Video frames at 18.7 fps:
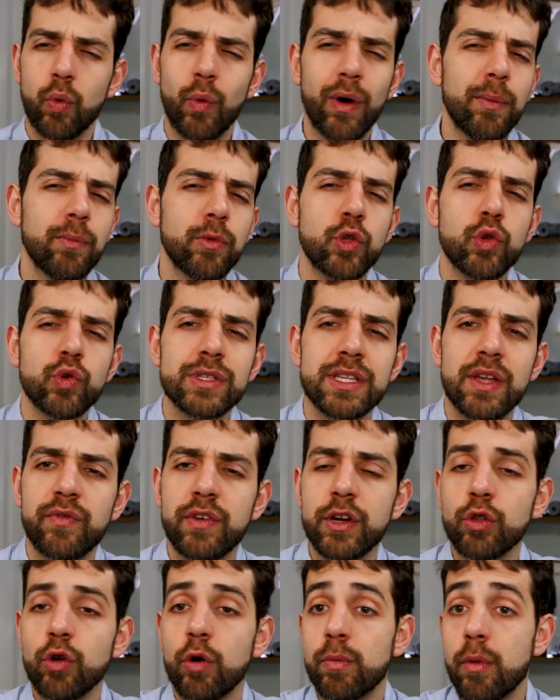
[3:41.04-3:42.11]
Why I'm using
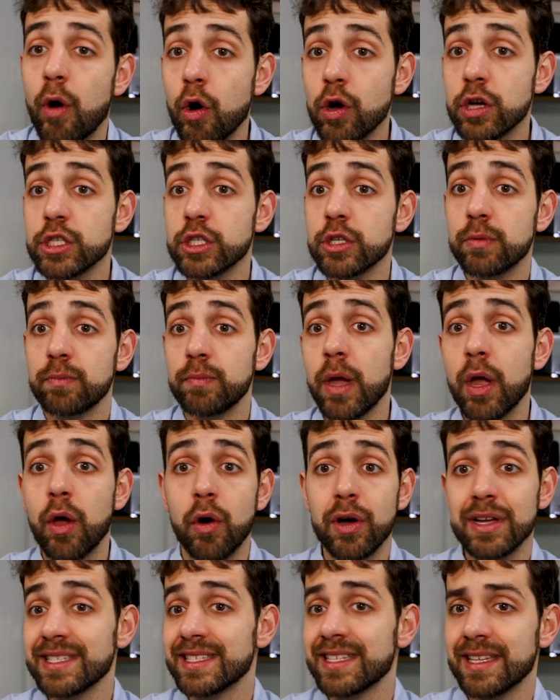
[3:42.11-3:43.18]
VirtualBox?
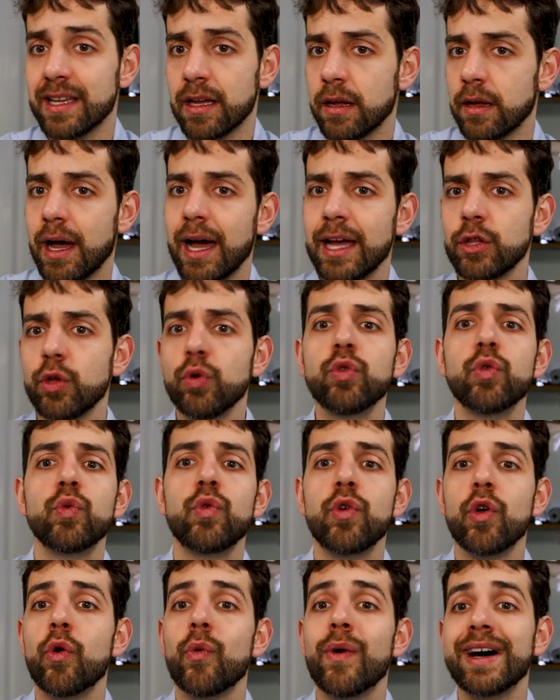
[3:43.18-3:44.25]
Because I don't
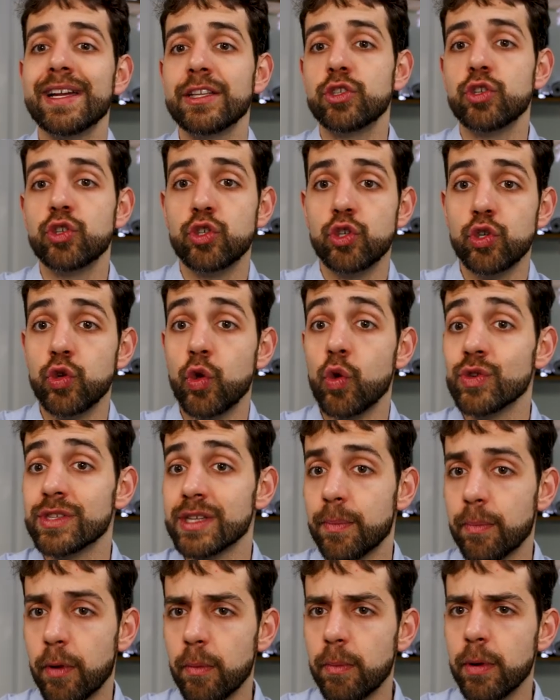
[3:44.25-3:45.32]
really want to
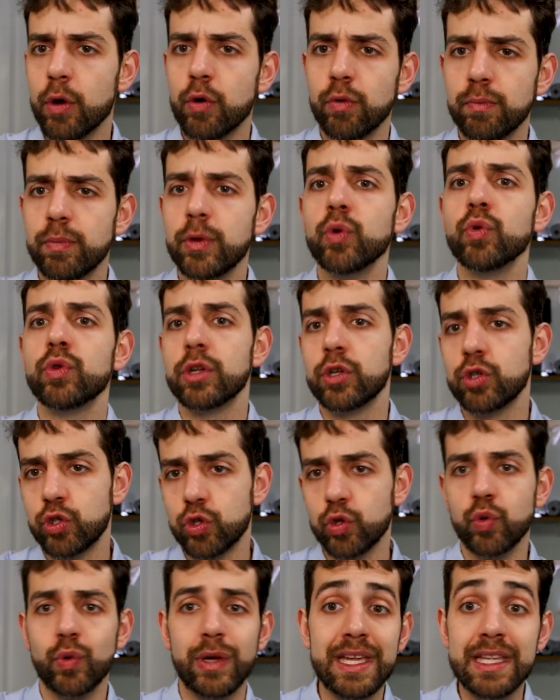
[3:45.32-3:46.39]
use a proper computer
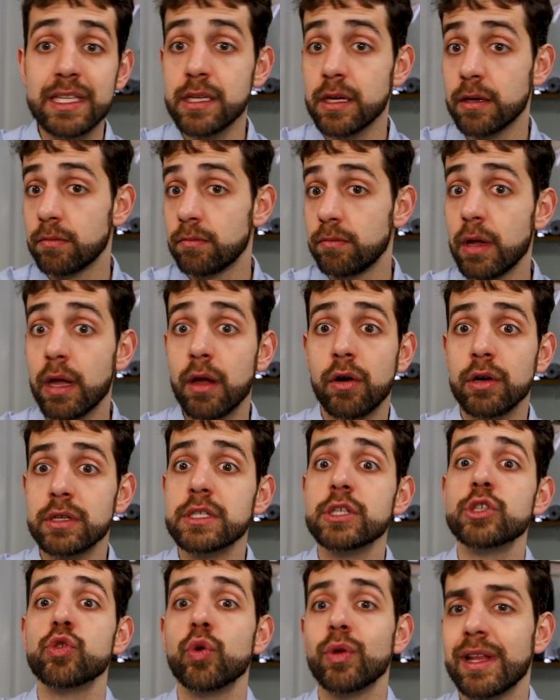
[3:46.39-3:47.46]
to do it,
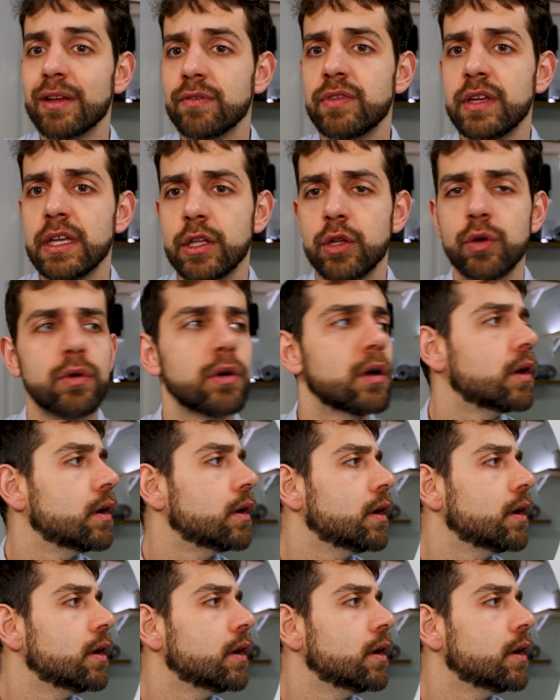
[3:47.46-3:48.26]
because it's only a video.